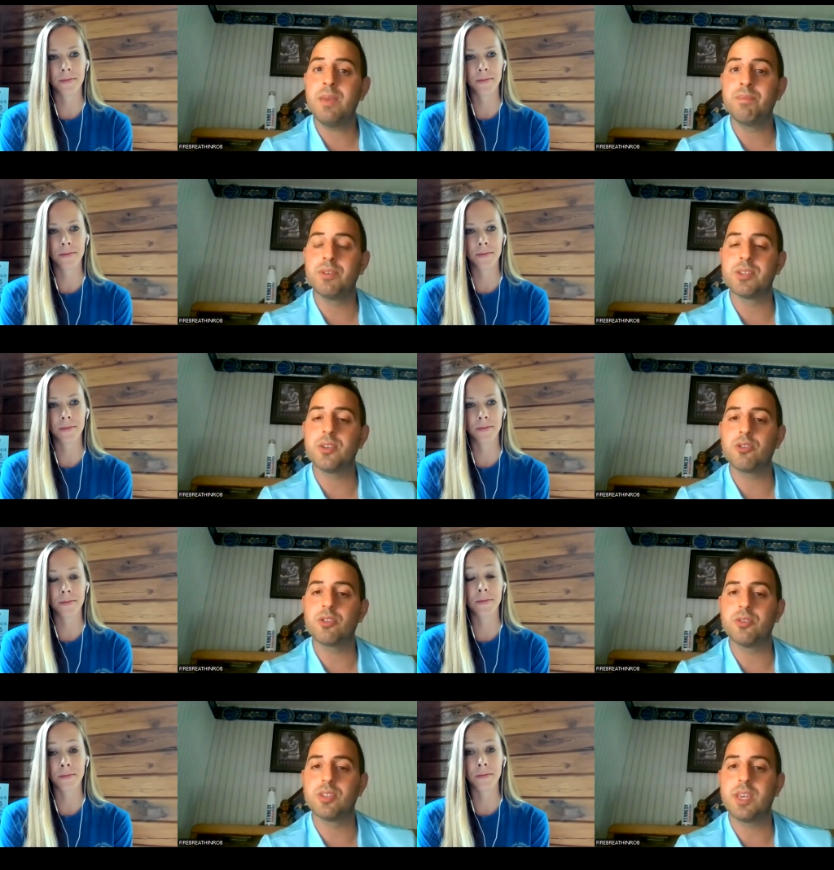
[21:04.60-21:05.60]
Speaker 1: people's
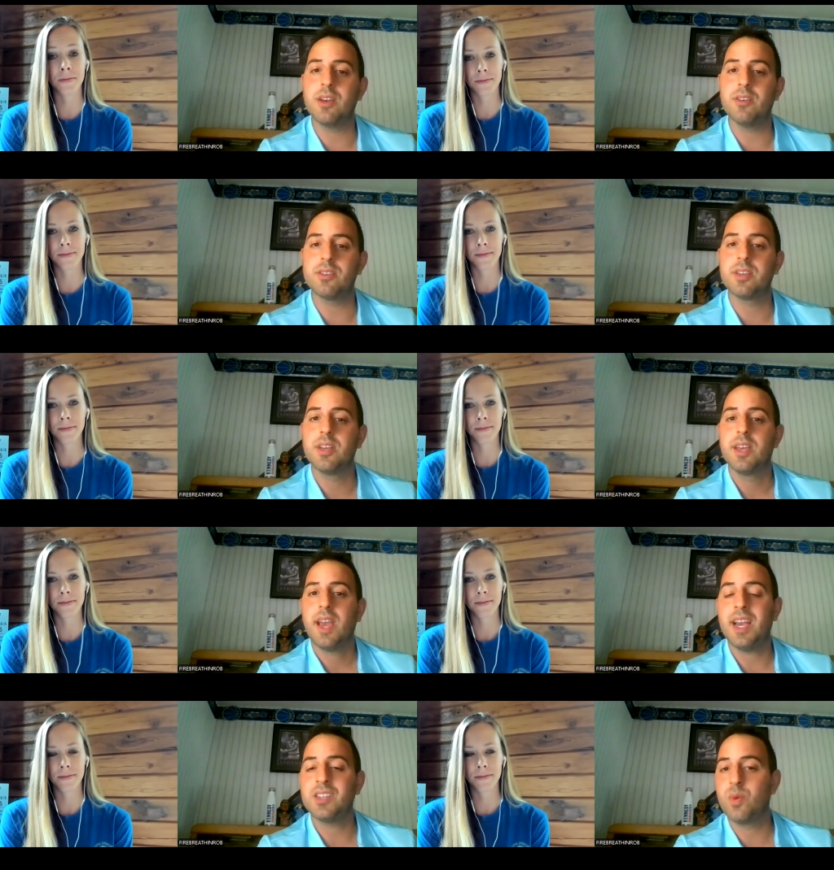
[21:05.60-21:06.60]
social skills
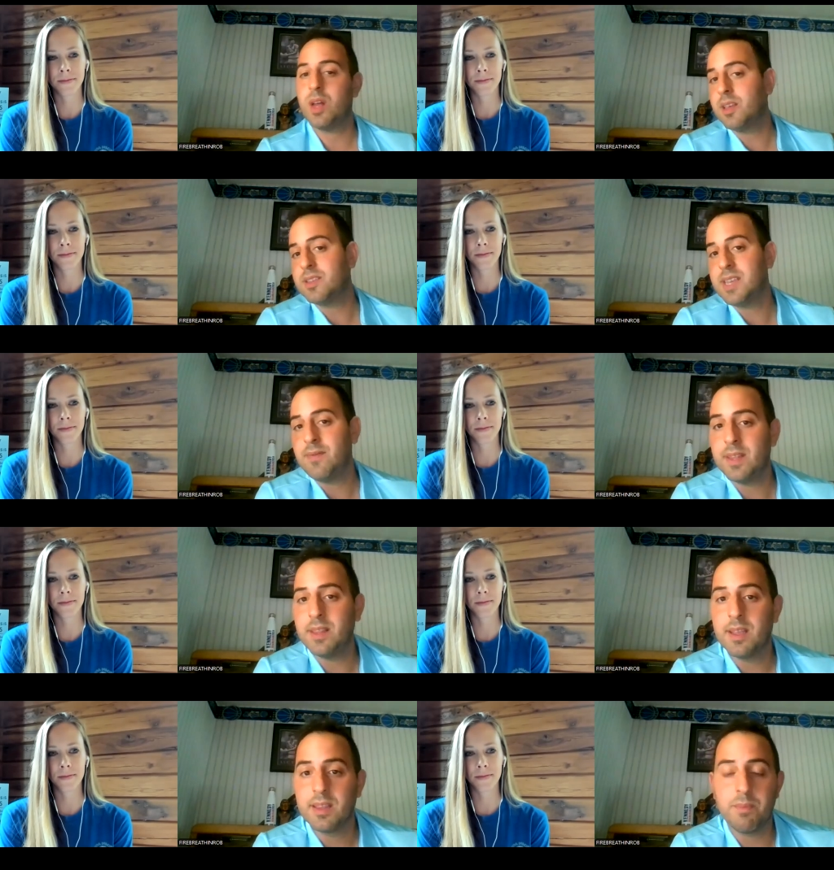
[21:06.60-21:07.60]
as well as
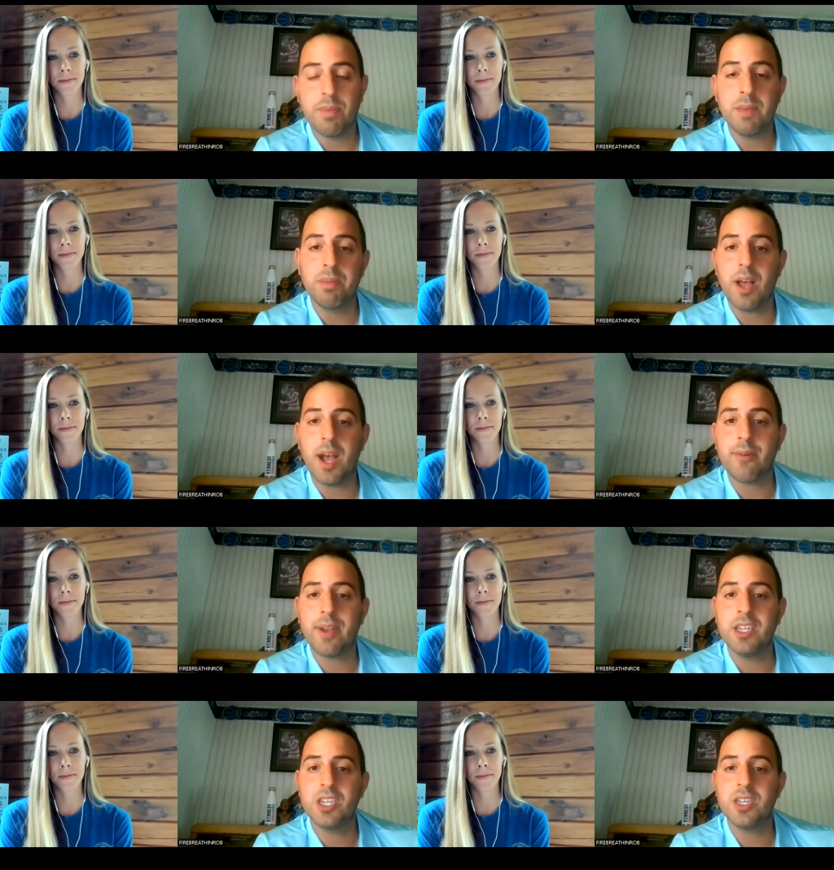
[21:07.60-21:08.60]
even the people our
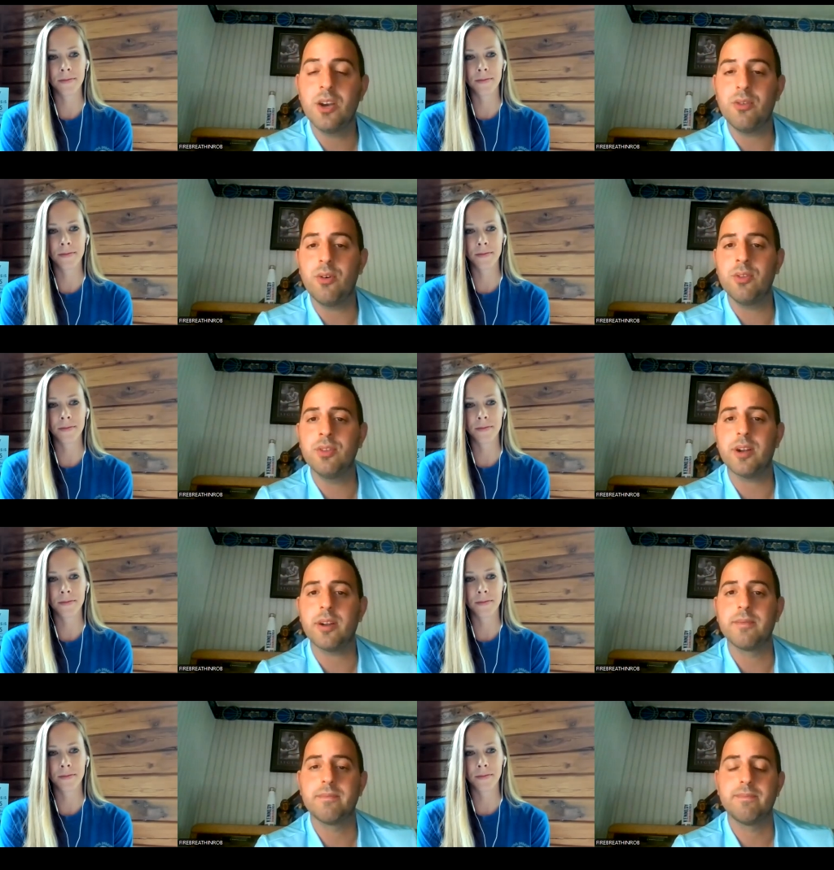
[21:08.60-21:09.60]
age and you older.
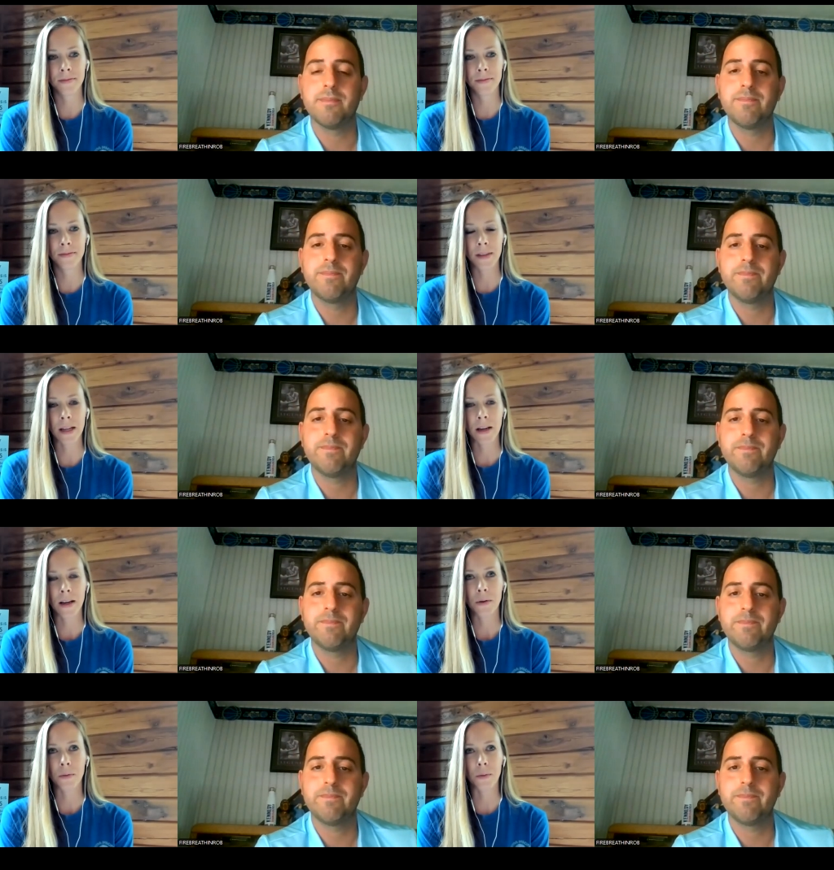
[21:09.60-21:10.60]

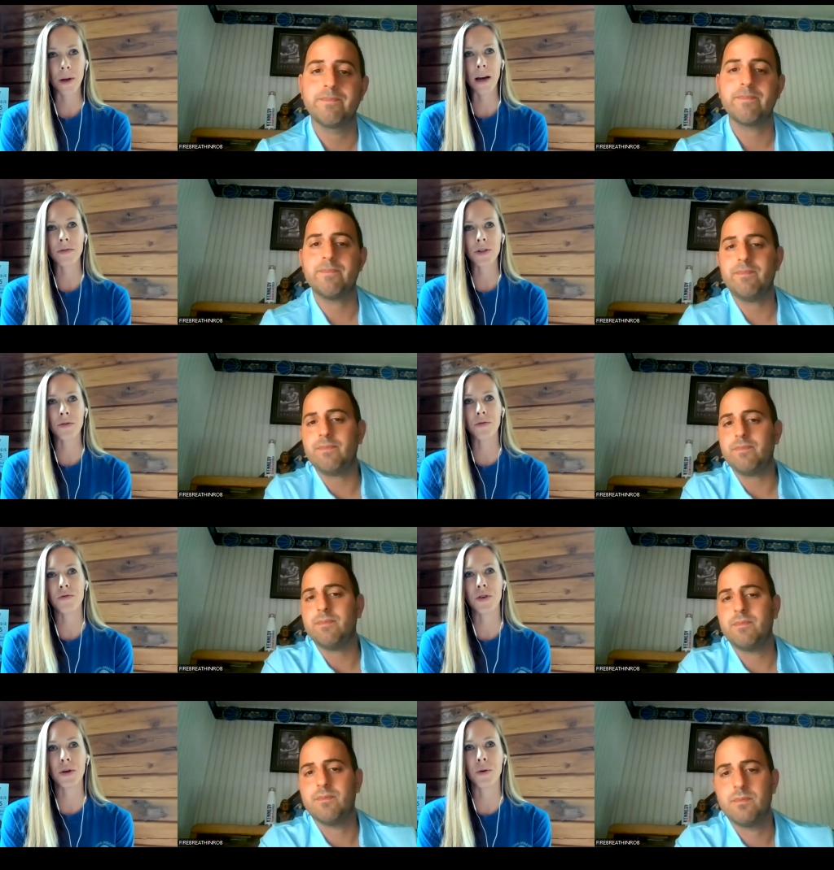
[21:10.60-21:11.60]
Speaker 2: We have to
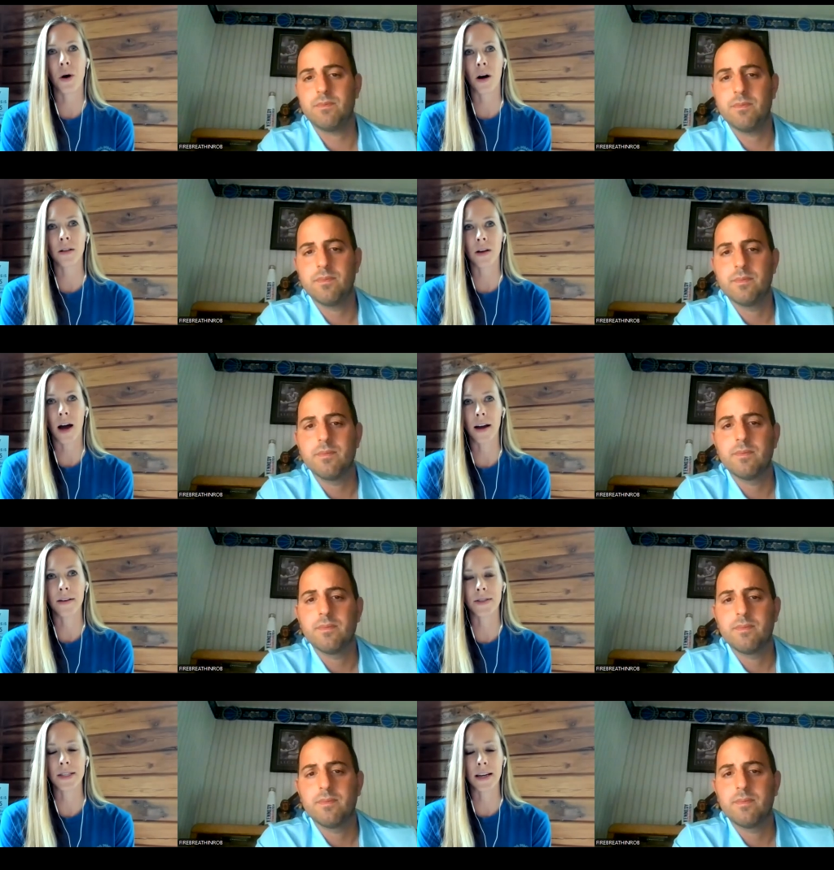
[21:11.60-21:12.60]
view our
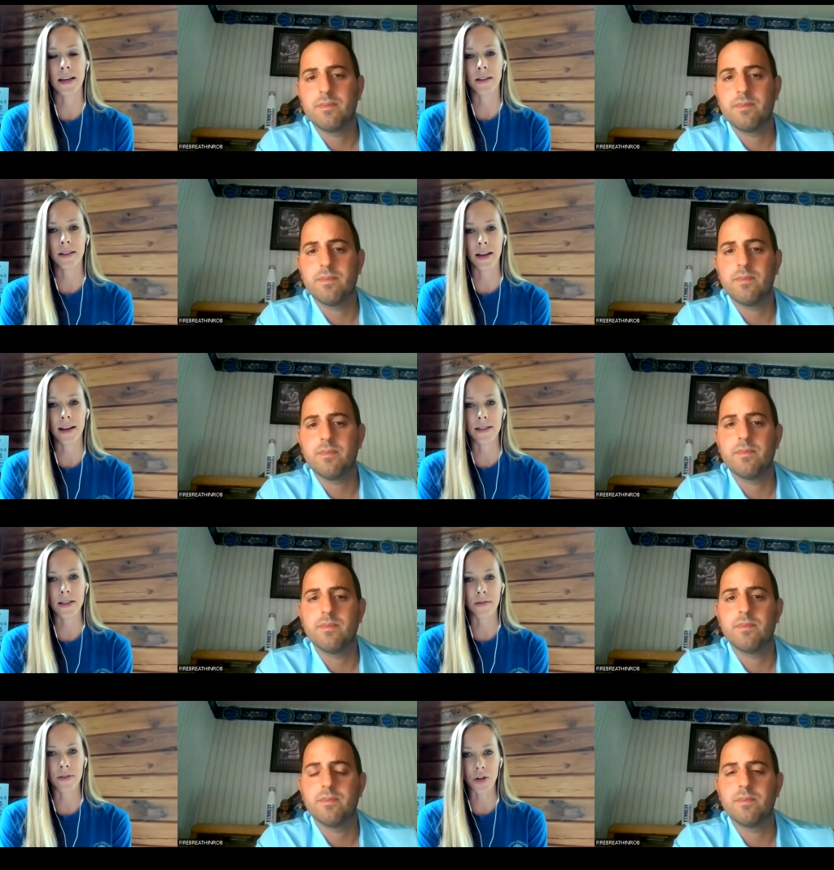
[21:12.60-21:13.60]
lives in the lens of
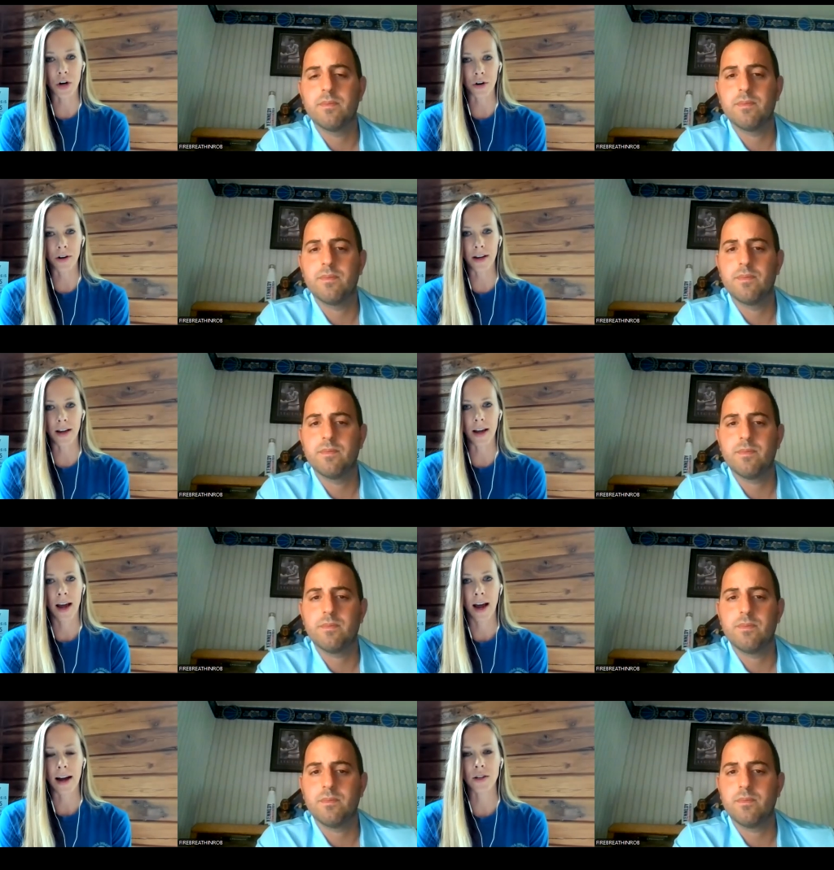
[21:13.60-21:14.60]
eternity.
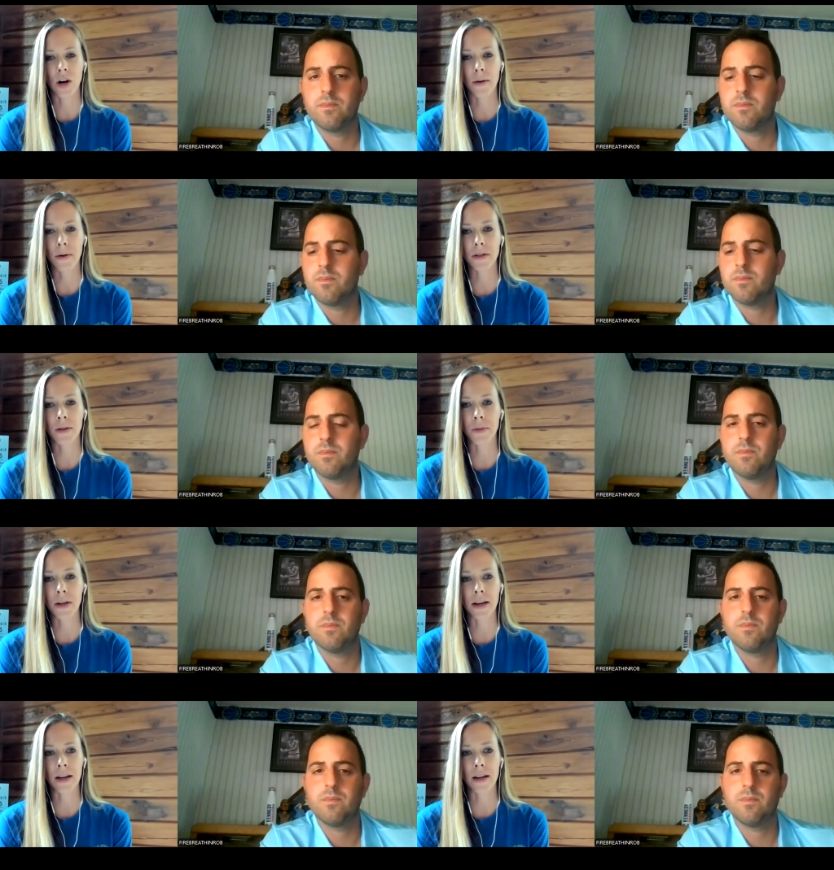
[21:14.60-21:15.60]
I talk about
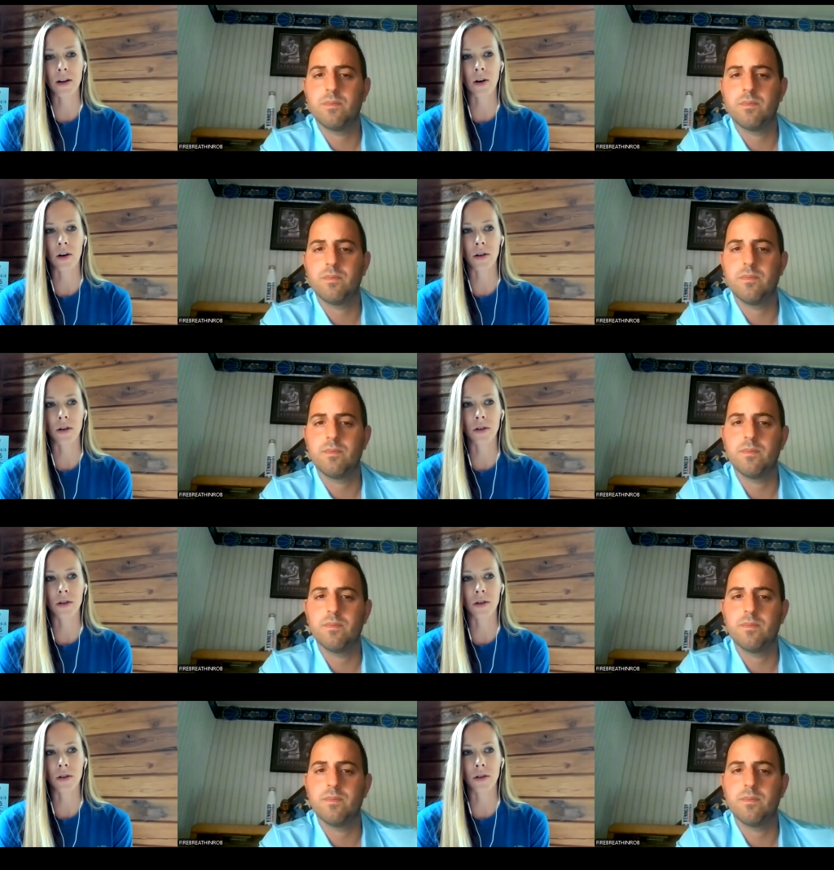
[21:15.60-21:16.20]
something called